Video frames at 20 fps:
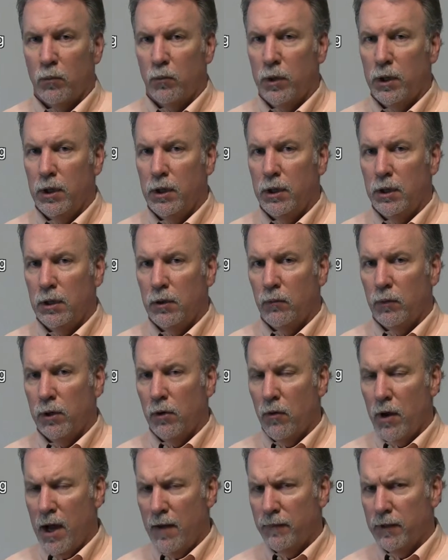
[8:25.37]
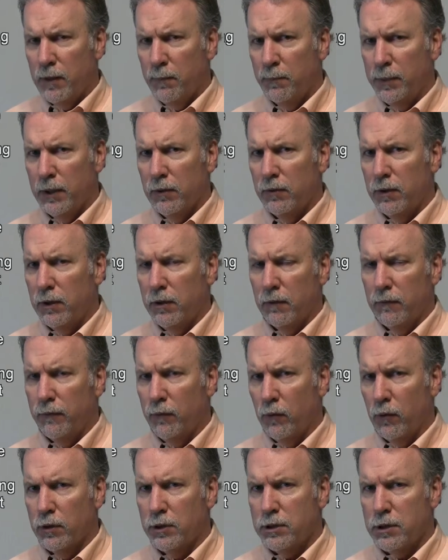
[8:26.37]
We don't have the ability to
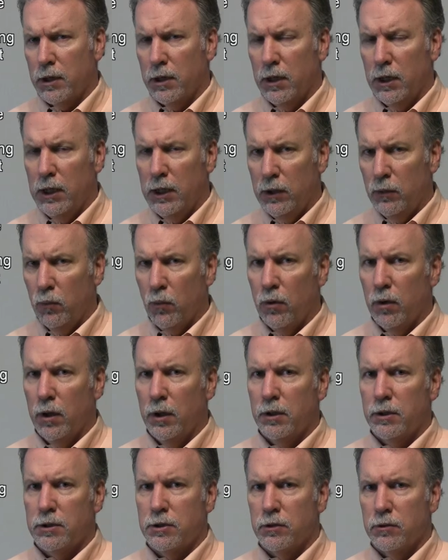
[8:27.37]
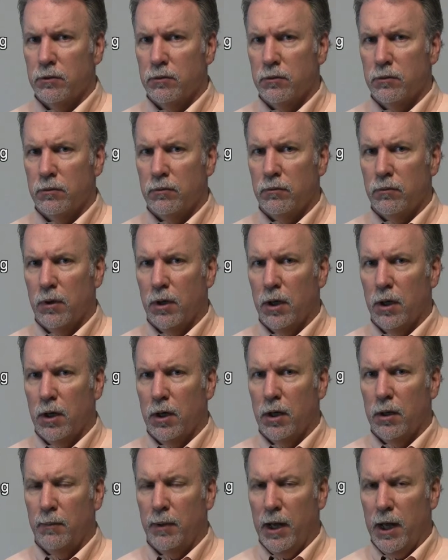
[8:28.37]
force anyone to
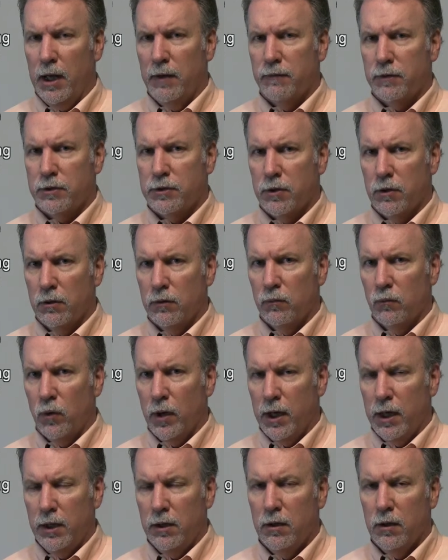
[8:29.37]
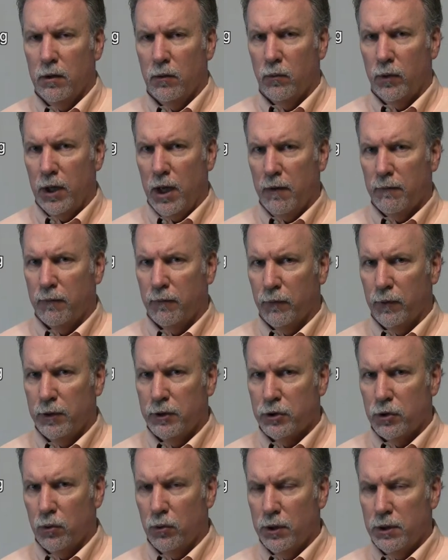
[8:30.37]
behave a certain way. We have
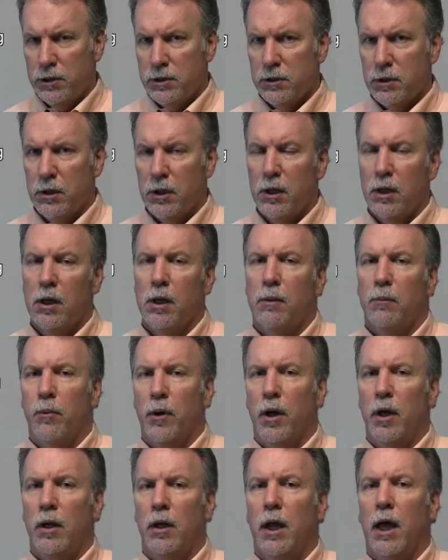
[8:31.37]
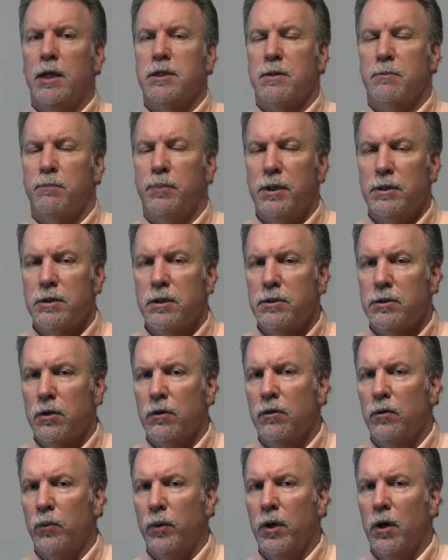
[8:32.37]
free choice, but as a business
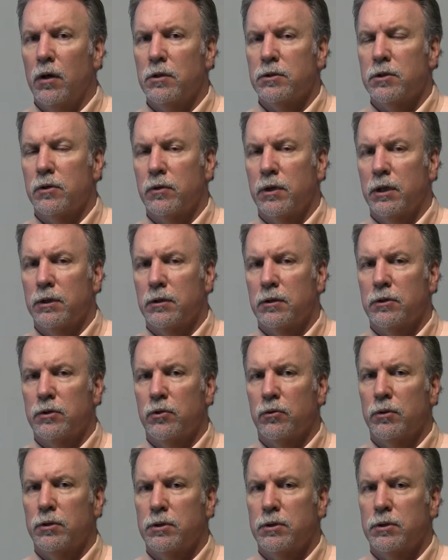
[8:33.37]
owner, we also get the